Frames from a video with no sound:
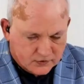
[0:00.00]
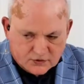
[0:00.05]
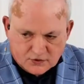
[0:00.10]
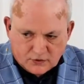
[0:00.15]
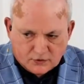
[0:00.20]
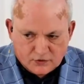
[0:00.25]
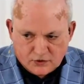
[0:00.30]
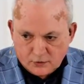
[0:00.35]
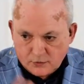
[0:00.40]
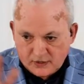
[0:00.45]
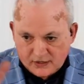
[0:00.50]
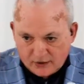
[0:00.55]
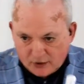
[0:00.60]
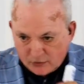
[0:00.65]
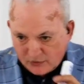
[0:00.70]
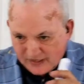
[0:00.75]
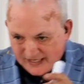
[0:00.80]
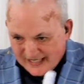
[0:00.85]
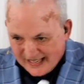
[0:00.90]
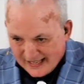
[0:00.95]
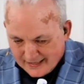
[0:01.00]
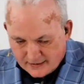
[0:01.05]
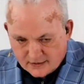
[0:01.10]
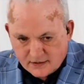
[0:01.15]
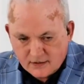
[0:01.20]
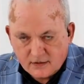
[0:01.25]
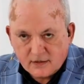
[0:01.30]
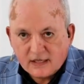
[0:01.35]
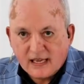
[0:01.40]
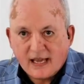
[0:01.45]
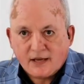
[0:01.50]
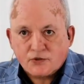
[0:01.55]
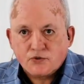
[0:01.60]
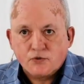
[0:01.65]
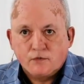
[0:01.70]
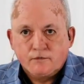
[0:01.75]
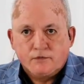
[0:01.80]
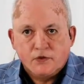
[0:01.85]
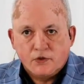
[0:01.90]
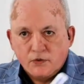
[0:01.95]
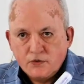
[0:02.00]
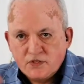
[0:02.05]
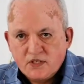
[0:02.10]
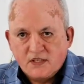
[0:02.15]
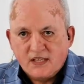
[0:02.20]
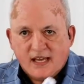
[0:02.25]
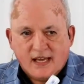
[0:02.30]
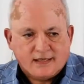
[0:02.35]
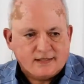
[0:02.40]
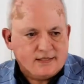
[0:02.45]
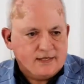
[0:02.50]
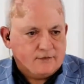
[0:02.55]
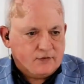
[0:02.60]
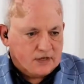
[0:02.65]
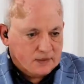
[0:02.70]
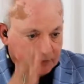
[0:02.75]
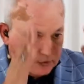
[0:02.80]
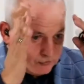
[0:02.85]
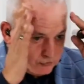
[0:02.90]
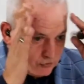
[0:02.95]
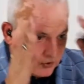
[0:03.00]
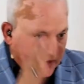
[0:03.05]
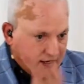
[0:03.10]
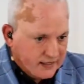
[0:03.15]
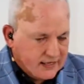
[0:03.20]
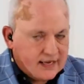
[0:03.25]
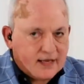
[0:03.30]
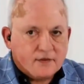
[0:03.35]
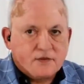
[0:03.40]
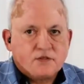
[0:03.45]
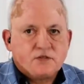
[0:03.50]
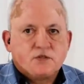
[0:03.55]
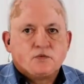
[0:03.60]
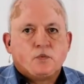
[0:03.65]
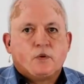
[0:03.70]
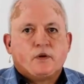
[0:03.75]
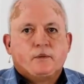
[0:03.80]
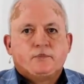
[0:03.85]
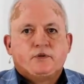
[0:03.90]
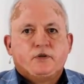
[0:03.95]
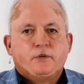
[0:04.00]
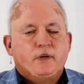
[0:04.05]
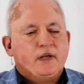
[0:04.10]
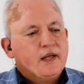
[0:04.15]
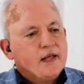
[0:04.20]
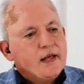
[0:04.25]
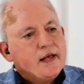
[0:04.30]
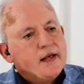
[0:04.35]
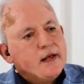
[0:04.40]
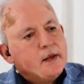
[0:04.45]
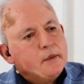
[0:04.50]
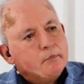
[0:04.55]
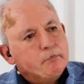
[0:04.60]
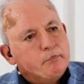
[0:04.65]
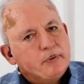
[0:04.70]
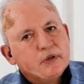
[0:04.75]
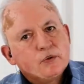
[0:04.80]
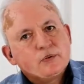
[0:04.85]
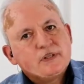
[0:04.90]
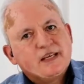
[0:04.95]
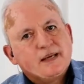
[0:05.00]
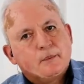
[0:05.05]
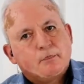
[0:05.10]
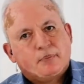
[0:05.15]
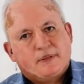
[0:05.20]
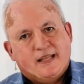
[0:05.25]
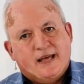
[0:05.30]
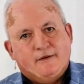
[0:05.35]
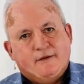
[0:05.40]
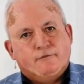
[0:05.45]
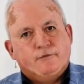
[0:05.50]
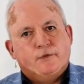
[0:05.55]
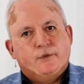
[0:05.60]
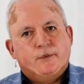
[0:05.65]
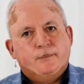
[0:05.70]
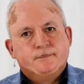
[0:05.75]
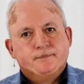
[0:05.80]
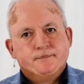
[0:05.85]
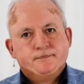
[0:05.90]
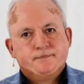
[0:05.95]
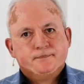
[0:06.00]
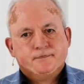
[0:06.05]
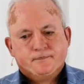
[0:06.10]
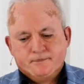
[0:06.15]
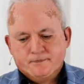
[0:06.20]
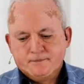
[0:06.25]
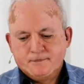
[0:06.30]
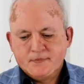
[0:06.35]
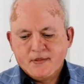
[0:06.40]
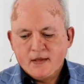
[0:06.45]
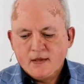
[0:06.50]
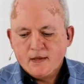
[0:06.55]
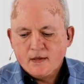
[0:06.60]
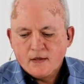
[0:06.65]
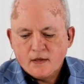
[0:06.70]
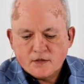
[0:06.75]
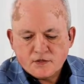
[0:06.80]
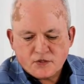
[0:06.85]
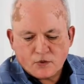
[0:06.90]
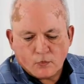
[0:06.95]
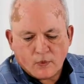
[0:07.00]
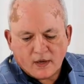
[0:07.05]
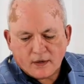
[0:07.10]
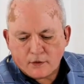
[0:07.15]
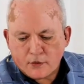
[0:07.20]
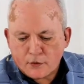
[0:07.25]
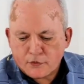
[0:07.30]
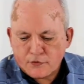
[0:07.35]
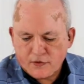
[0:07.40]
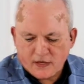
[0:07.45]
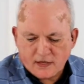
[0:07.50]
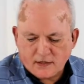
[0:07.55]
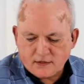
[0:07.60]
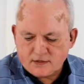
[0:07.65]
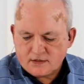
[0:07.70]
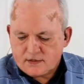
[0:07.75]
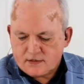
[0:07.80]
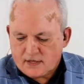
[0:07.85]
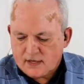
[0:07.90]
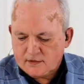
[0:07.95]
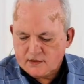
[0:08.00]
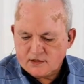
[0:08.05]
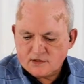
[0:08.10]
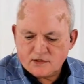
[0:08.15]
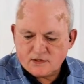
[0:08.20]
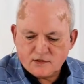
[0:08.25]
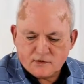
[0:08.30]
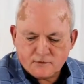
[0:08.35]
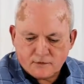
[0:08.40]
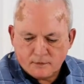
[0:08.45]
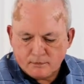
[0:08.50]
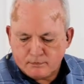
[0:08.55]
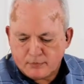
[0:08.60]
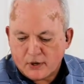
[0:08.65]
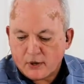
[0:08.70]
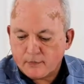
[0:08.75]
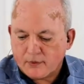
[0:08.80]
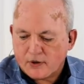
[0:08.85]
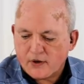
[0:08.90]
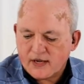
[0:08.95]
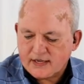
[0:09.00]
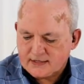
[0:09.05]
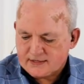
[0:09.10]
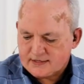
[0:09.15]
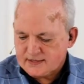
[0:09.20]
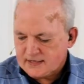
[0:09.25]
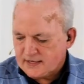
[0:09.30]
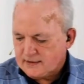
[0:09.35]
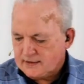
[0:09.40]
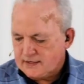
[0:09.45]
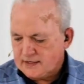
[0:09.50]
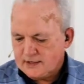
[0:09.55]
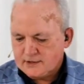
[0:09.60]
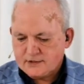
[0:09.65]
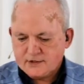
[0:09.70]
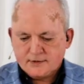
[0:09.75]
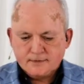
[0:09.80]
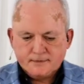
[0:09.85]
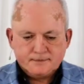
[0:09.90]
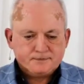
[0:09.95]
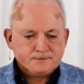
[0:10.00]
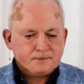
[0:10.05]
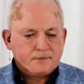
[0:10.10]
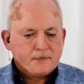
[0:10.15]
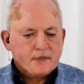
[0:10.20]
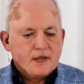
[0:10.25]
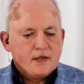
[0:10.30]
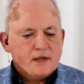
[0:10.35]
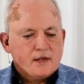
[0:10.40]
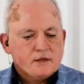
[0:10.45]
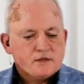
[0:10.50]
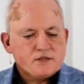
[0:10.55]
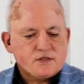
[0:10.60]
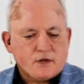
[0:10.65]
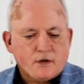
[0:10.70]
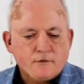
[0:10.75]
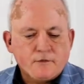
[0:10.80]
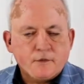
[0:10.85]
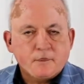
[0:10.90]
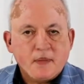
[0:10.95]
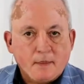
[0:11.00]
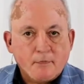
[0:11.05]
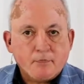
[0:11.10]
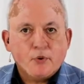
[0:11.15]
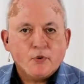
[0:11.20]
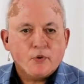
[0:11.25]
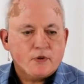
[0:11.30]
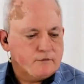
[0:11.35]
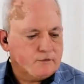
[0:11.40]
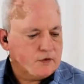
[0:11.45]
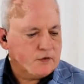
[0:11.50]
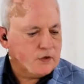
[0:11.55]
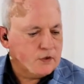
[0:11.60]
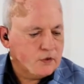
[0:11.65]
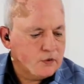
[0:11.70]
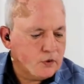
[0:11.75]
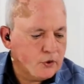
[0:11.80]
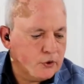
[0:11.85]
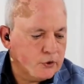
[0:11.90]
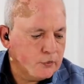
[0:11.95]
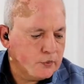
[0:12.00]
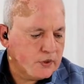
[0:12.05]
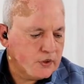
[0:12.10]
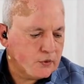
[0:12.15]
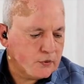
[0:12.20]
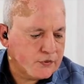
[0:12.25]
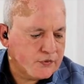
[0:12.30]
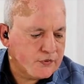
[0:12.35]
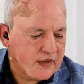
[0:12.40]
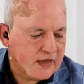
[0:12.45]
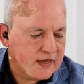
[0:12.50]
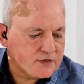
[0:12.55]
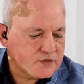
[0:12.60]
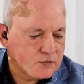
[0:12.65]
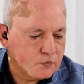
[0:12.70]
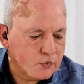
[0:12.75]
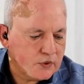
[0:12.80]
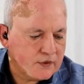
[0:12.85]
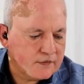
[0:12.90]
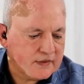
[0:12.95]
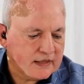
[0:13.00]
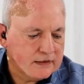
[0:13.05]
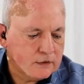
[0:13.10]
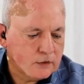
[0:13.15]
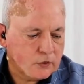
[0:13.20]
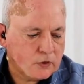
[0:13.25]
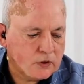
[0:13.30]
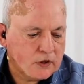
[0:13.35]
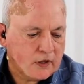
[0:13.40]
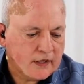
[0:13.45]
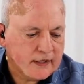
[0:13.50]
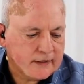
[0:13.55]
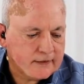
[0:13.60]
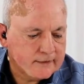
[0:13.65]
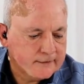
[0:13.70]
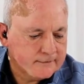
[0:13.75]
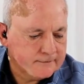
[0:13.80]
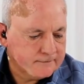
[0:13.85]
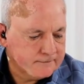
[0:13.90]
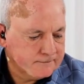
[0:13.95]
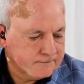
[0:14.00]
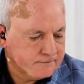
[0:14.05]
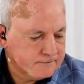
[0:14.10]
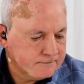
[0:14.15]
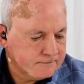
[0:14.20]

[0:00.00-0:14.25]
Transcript: I'm focused on doing, and I'll get to the actual views and the activity. But right now, this is what I'm doing, building a platform. So one of the things, and this is from Bob Iger, said this. So from that point of view, who are your thousand? What do they look like?